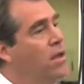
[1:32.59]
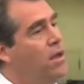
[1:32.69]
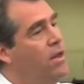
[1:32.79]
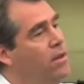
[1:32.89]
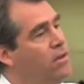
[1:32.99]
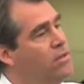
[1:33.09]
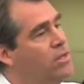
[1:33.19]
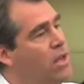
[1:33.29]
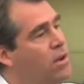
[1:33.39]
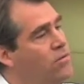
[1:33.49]
It is
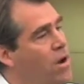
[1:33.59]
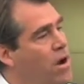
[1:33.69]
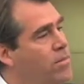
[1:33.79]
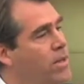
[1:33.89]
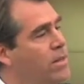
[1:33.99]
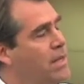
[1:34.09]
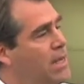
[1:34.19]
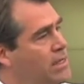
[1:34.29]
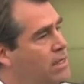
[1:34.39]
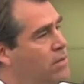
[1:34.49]
an environment that
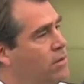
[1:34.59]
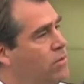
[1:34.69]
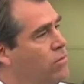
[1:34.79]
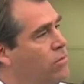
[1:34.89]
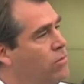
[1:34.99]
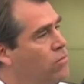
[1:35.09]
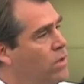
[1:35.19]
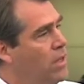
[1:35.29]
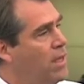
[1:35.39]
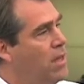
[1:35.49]
doesn't
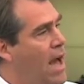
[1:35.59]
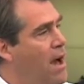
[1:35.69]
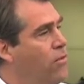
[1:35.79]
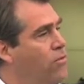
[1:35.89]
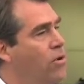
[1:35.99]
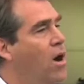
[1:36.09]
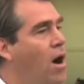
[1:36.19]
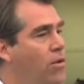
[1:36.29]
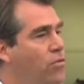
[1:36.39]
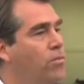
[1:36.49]
really allow for an
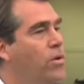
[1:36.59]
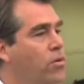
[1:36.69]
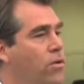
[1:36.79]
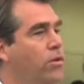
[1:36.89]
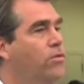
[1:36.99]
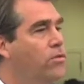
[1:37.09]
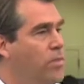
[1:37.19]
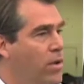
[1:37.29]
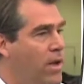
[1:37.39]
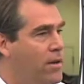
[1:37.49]
entrepreneurial
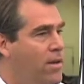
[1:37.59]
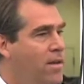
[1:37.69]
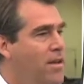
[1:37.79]
spirit.